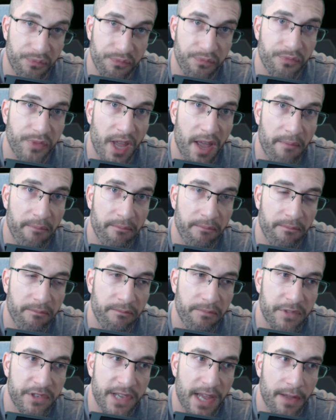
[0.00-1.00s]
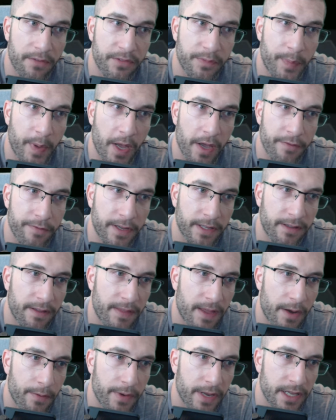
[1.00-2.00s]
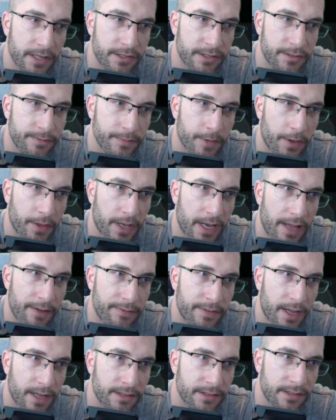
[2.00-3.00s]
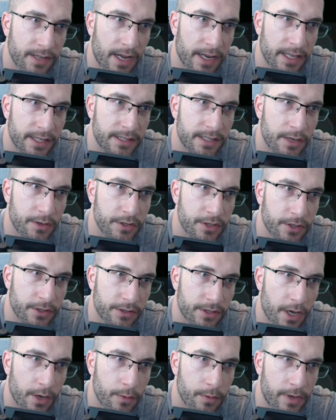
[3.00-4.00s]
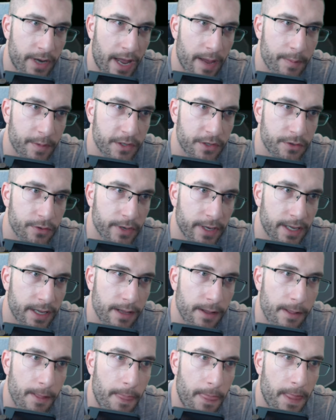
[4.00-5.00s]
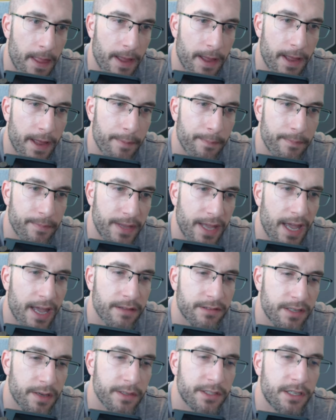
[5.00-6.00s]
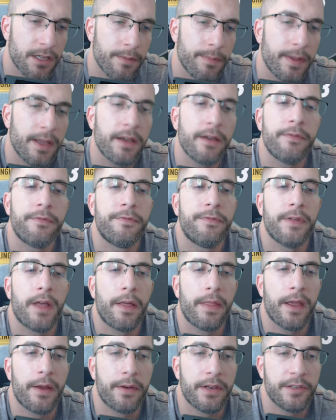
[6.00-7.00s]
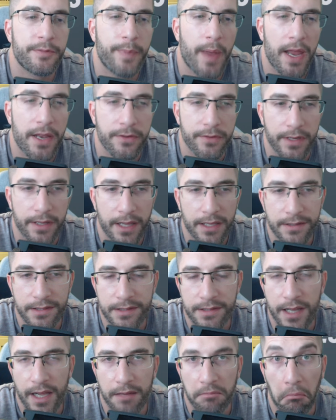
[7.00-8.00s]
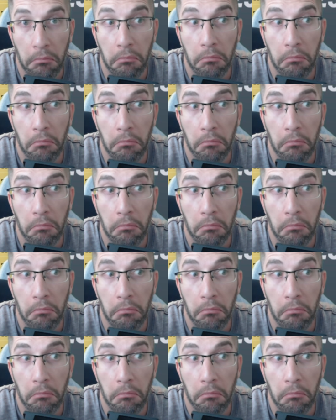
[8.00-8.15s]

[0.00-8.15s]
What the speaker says: Yep, sounds perfect. And there it is on the left-hand side. It tells you your total chemistry. Yeah, so it's going to be oh, there it is, Pedri. That's his name.